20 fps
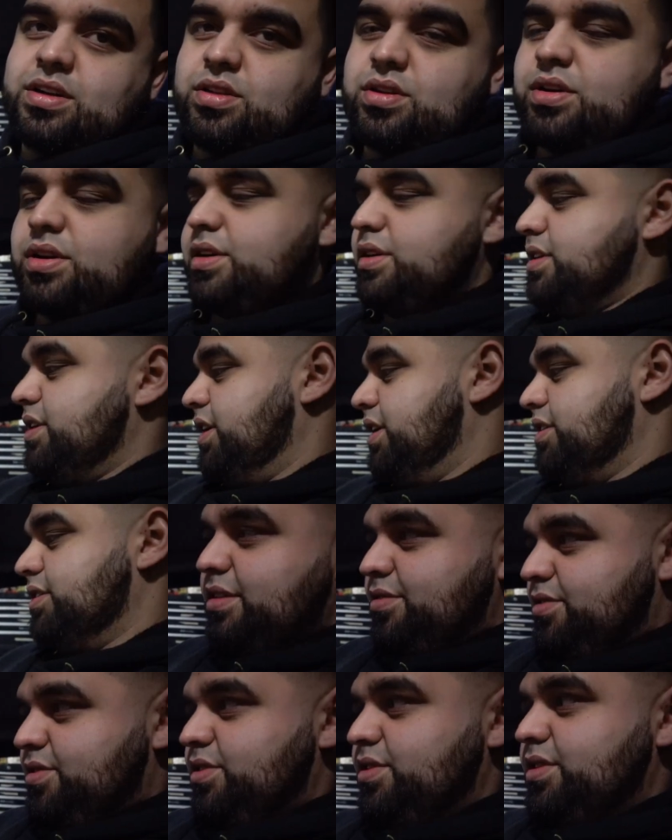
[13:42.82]
long it takes
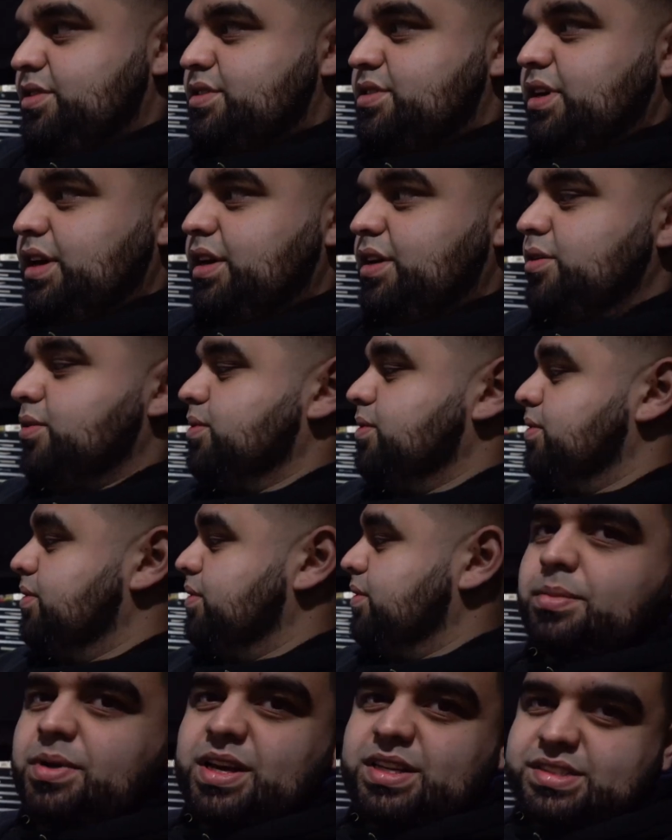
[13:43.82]
after this cycle.
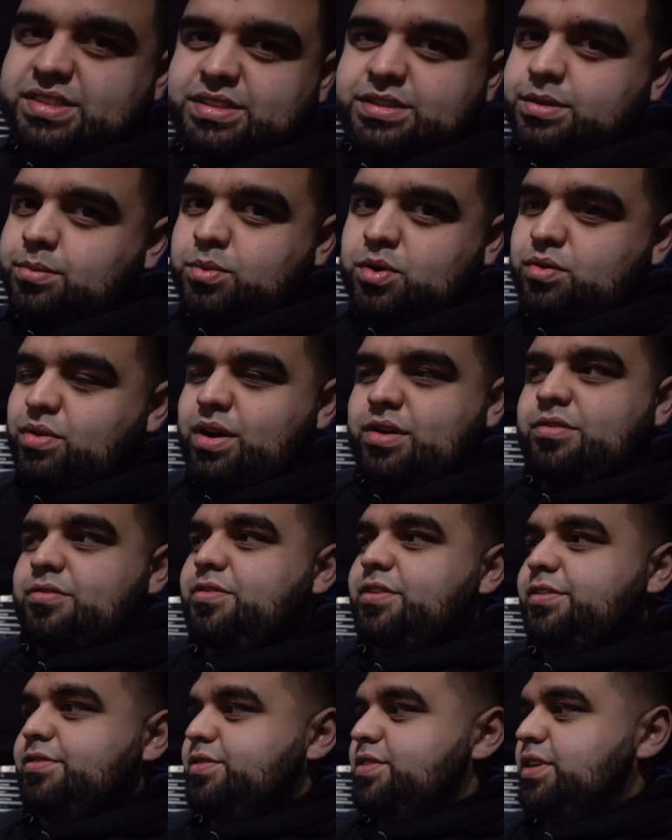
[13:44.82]
I'm guessing somewhere around
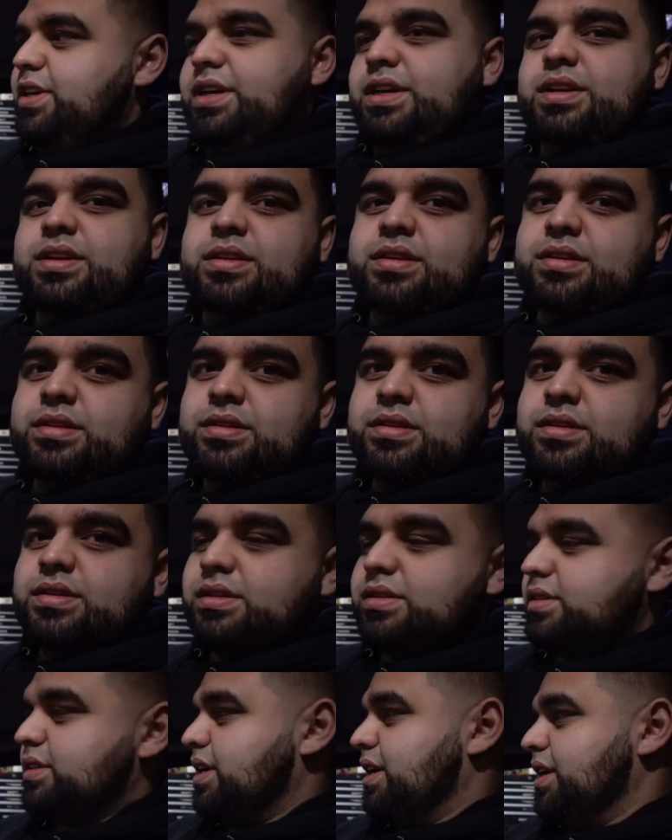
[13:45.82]
15
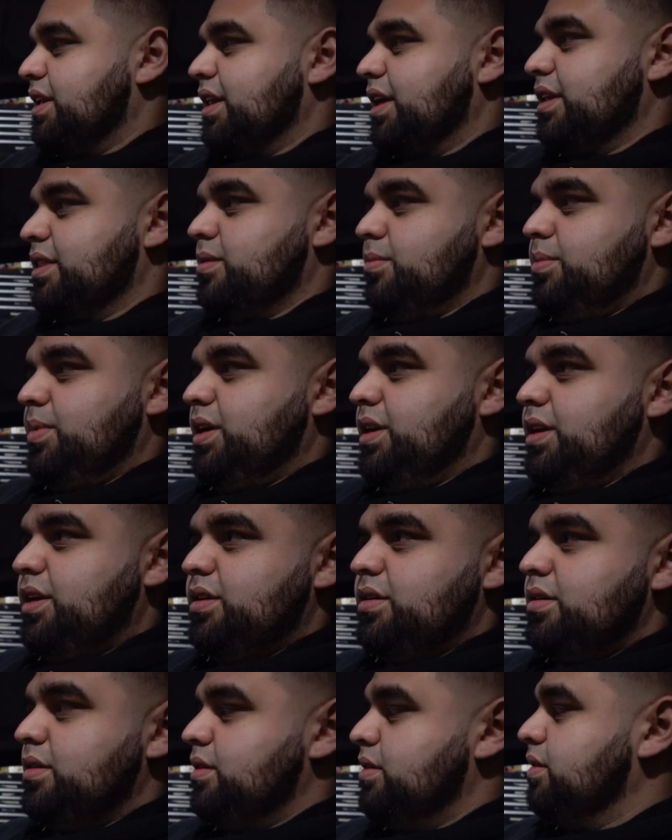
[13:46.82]
is kind of like the
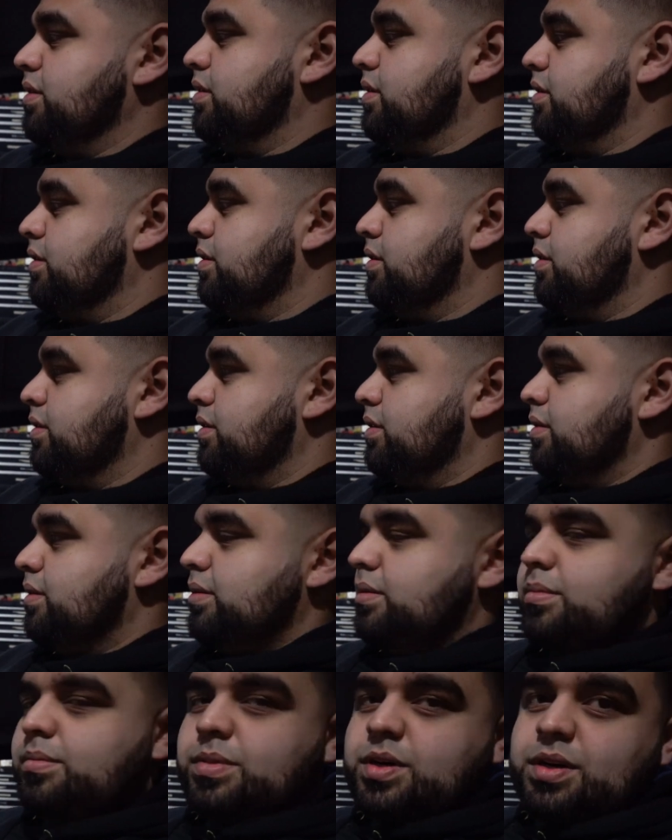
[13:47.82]
median,
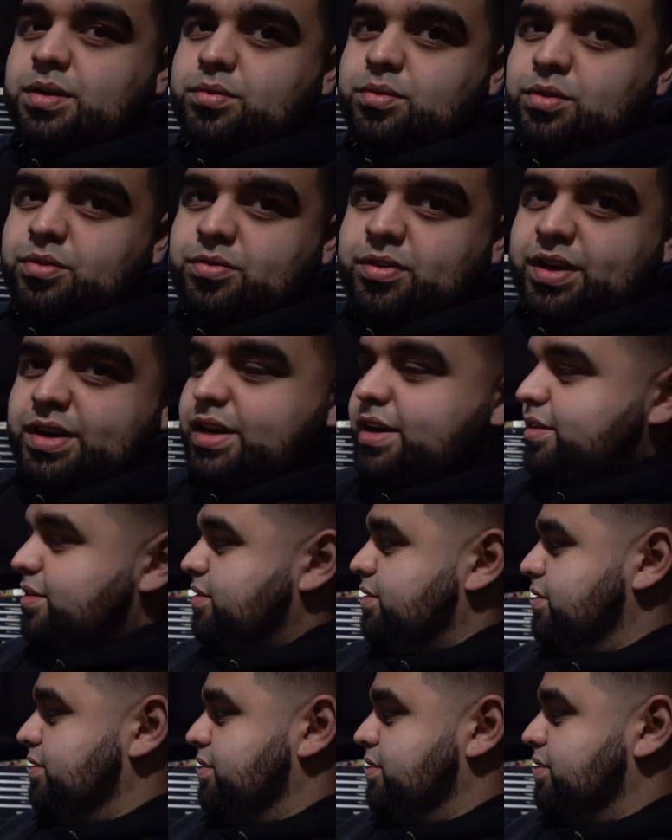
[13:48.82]
but we'll find out.